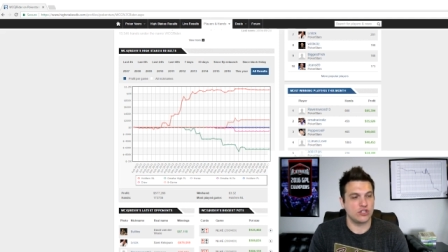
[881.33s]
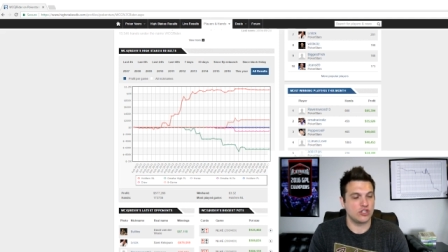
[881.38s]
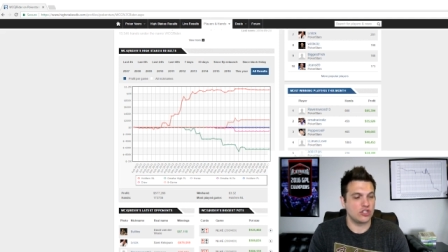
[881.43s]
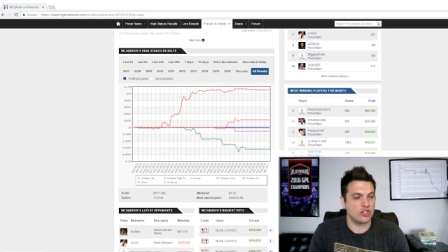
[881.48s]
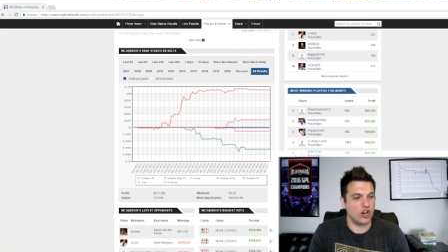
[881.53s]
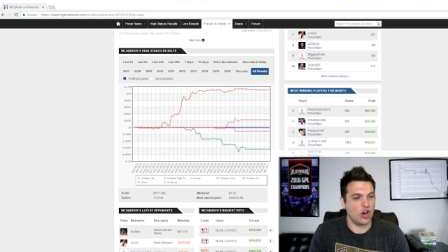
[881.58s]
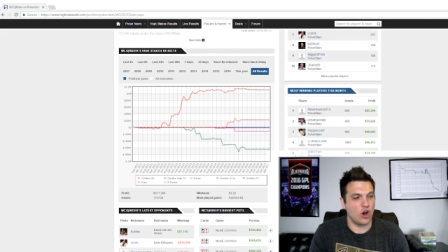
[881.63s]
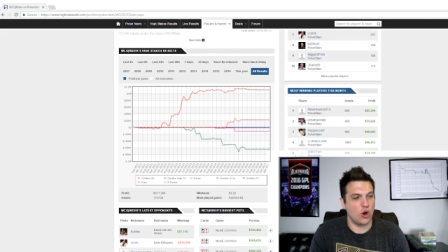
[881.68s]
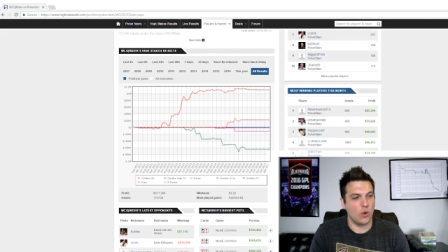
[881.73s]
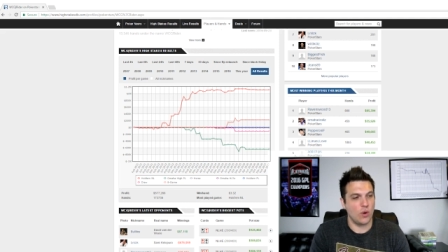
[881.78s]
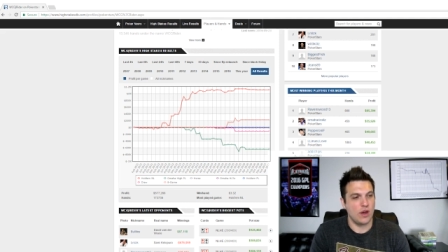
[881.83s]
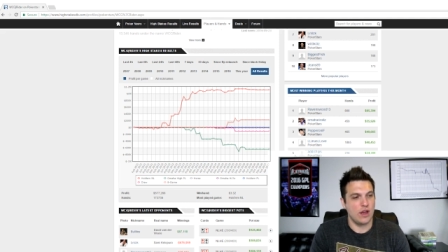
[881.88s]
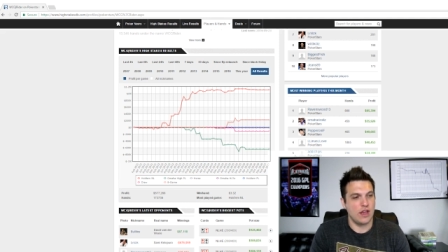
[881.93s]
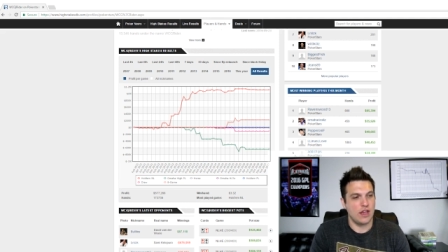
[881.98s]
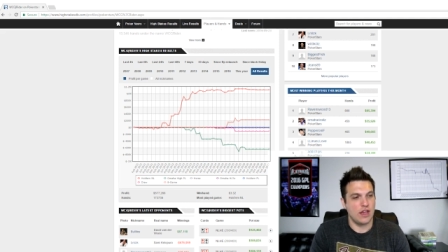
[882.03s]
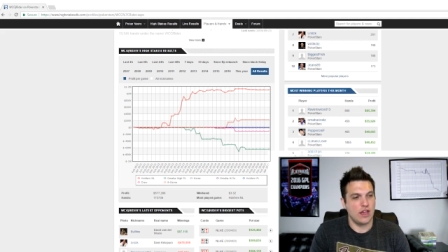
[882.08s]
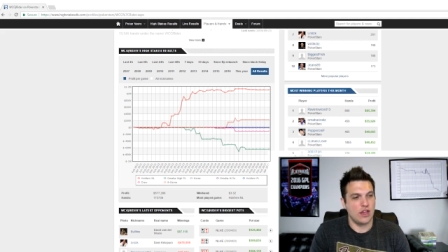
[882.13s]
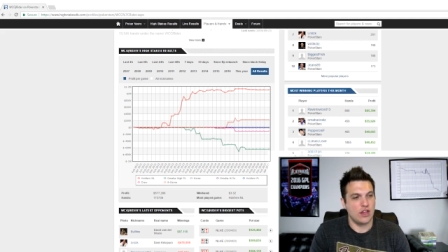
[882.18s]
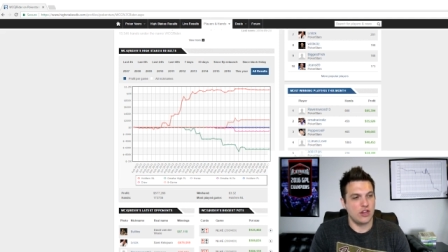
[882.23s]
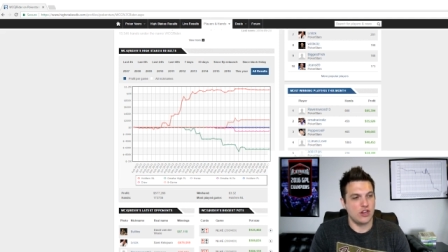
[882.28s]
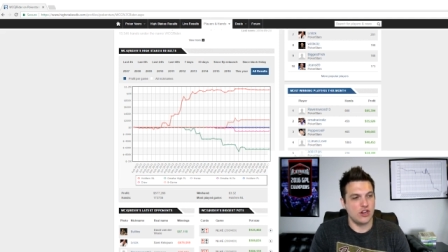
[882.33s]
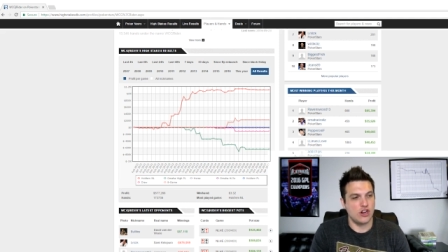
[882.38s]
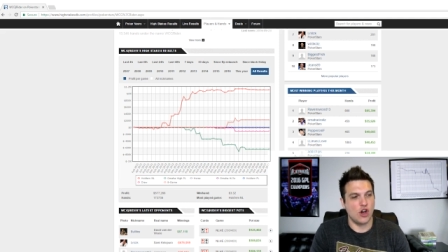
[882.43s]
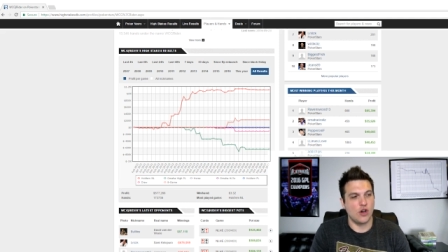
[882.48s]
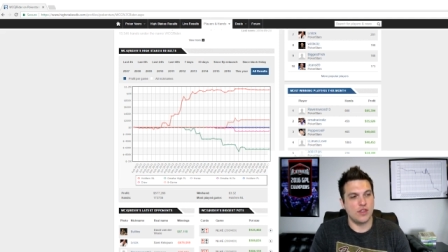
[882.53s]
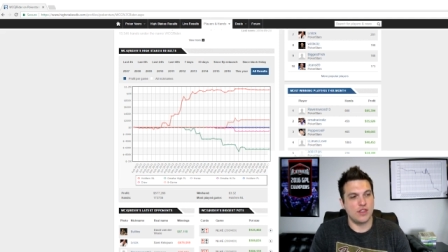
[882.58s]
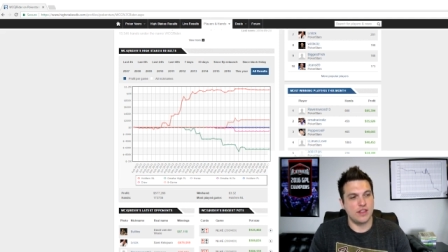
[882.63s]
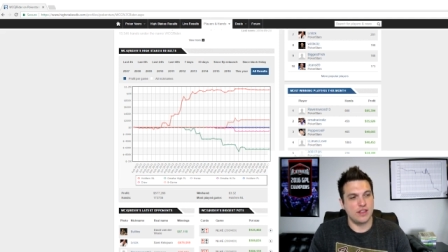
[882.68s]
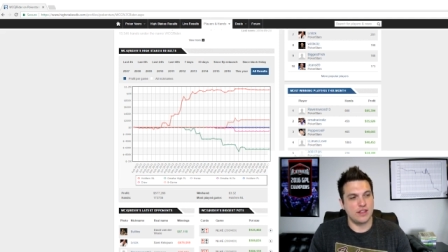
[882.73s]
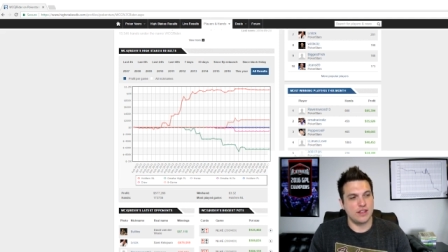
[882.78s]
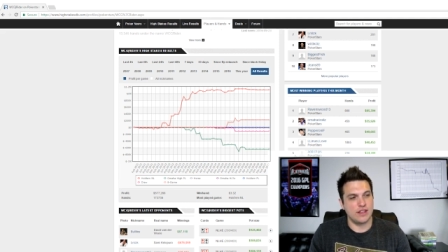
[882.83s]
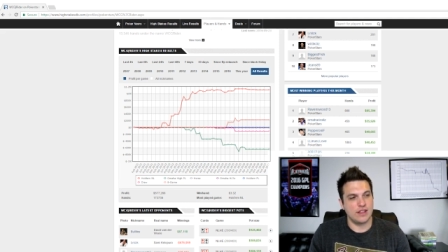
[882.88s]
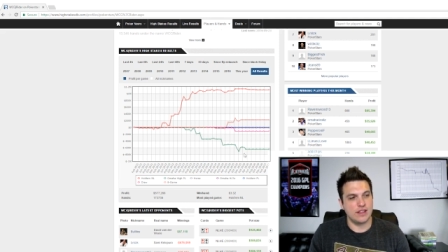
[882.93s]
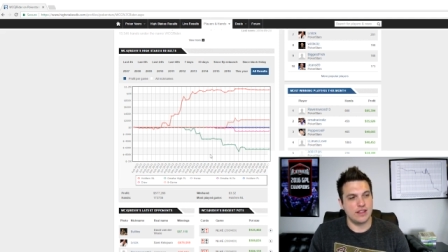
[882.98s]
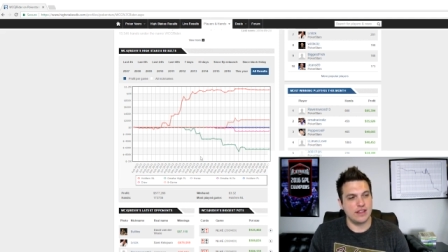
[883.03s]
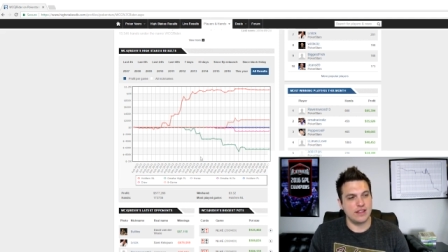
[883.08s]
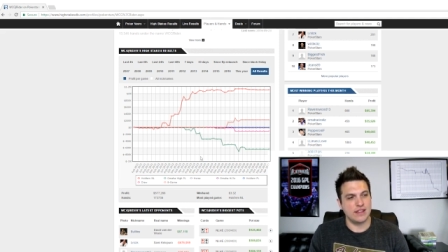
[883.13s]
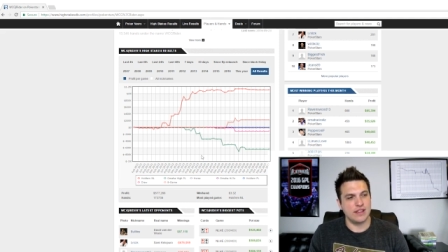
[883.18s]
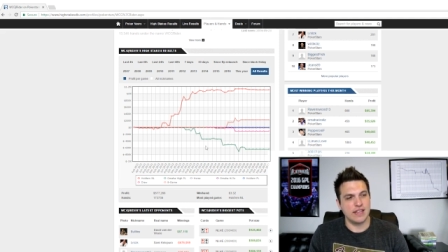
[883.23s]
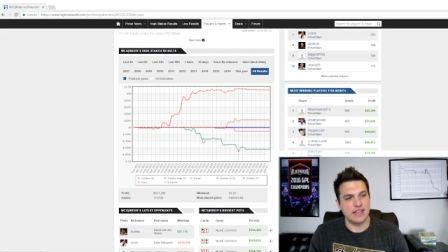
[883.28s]
So, you know,
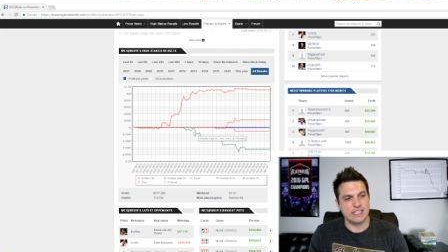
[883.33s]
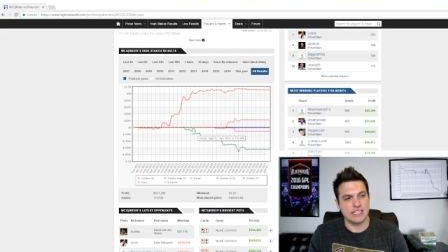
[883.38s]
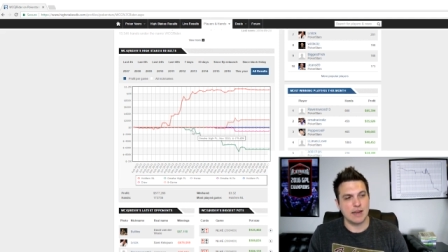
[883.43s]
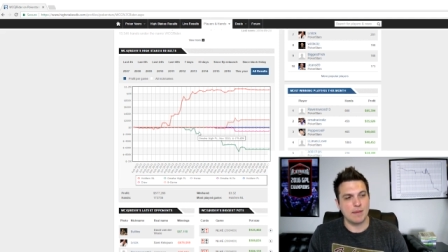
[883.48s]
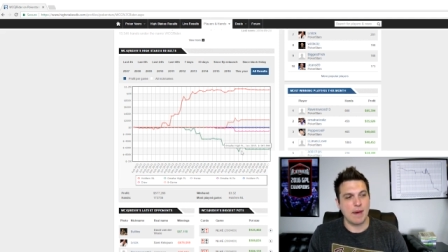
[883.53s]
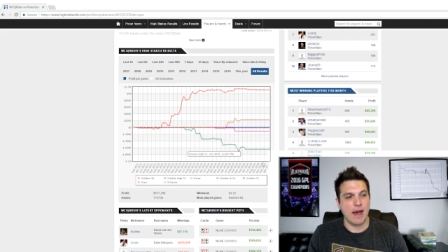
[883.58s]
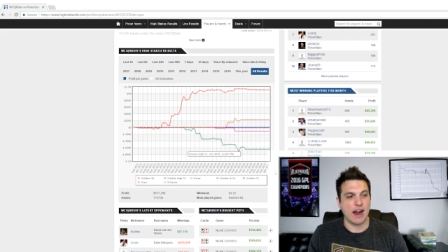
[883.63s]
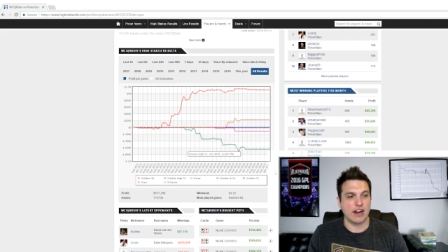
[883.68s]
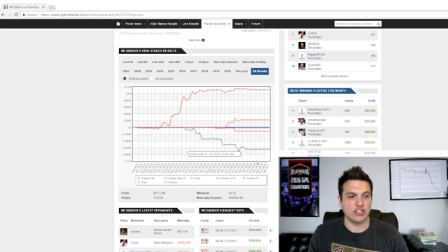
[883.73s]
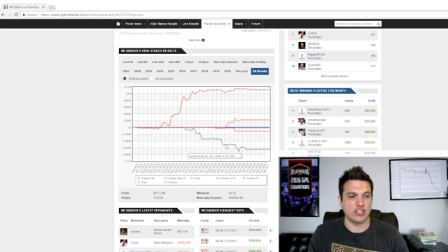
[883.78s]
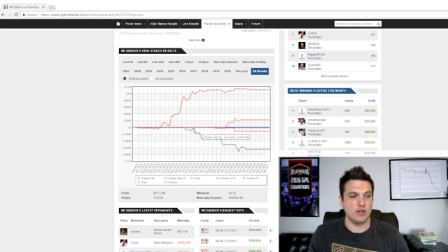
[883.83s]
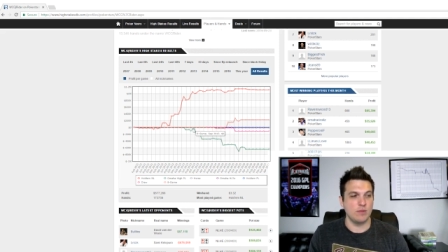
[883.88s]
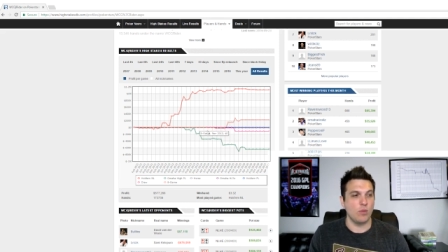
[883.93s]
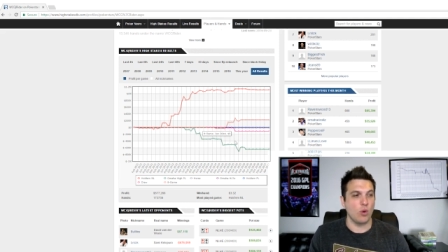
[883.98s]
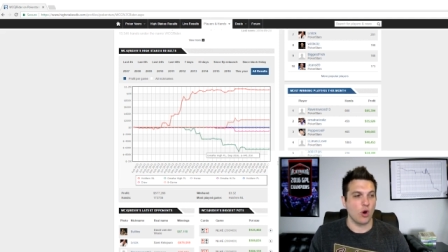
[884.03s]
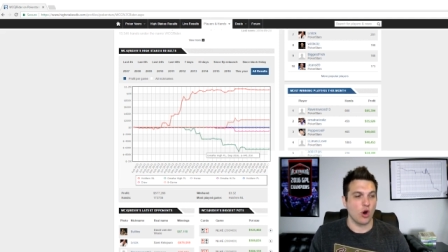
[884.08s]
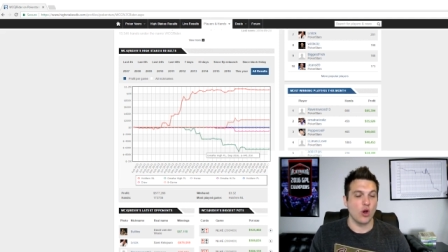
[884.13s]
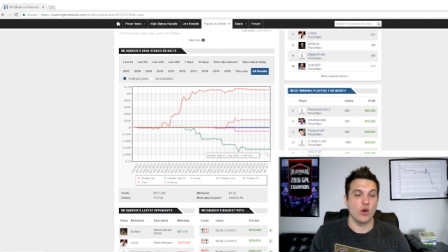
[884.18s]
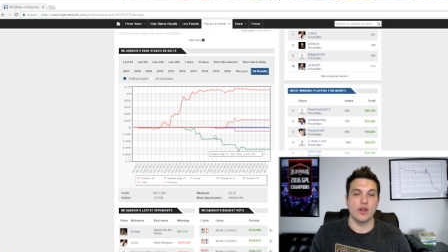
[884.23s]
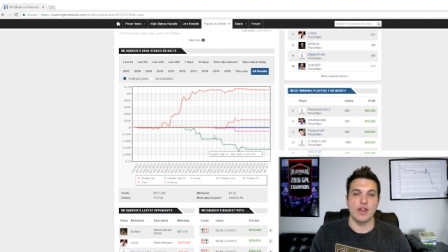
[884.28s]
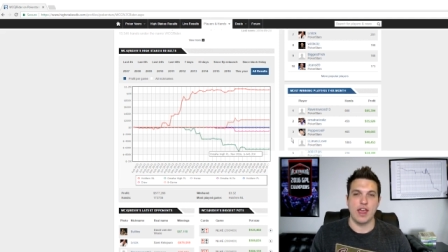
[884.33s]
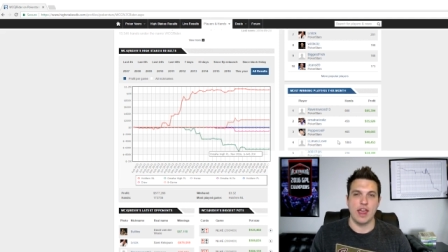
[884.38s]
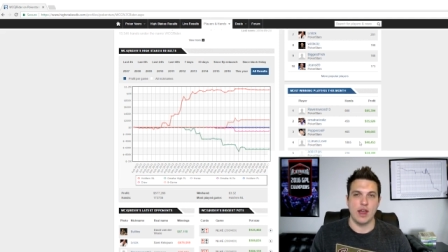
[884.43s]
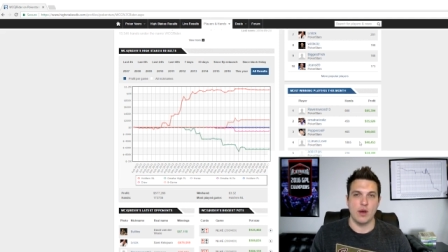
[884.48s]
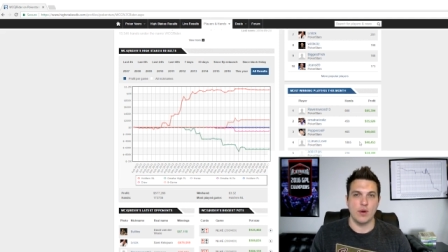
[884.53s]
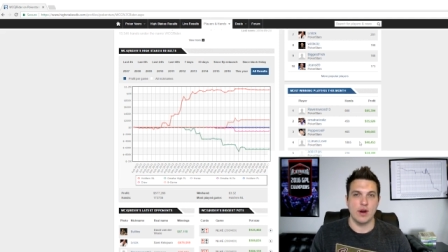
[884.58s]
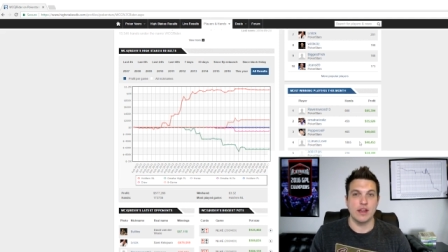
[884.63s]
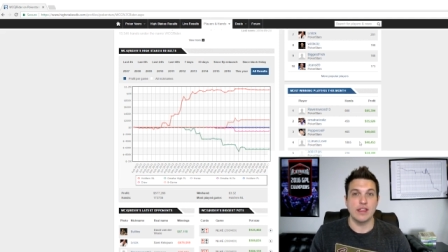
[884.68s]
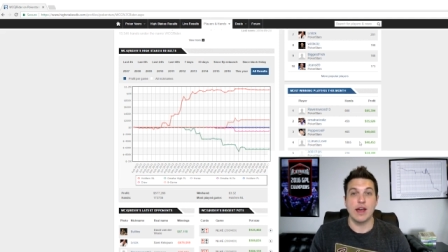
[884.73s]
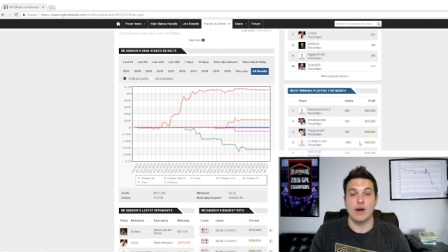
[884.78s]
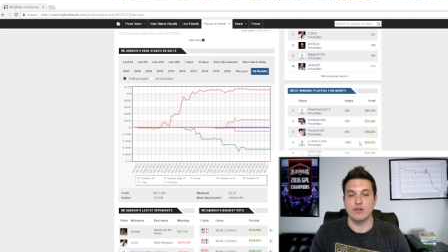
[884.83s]
this I'm actually more okay with.